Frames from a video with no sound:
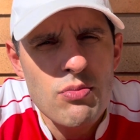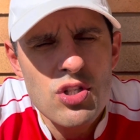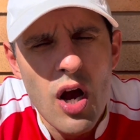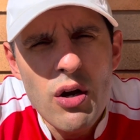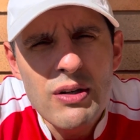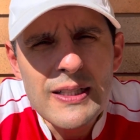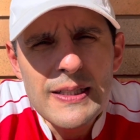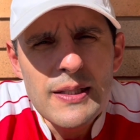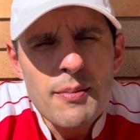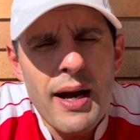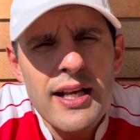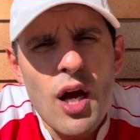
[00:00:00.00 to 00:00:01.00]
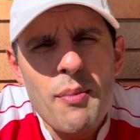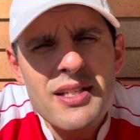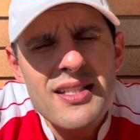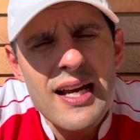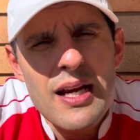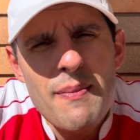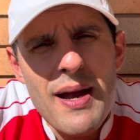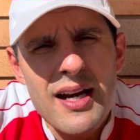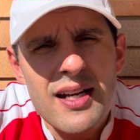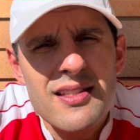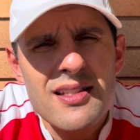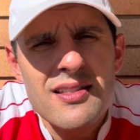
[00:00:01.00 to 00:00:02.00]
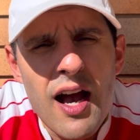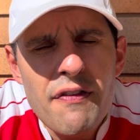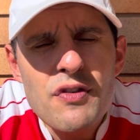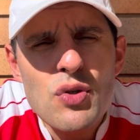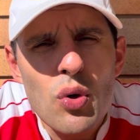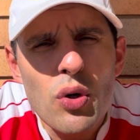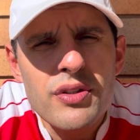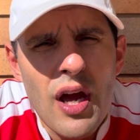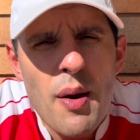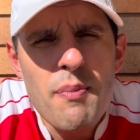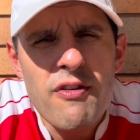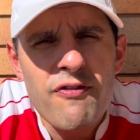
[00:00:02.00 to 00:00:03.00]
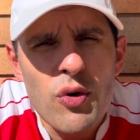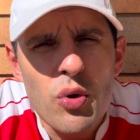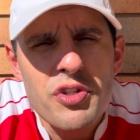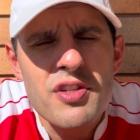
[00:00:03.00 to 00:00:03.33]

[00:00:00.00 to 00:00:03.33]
So, make no mistake about it, it's a tough draw, don't be fooled.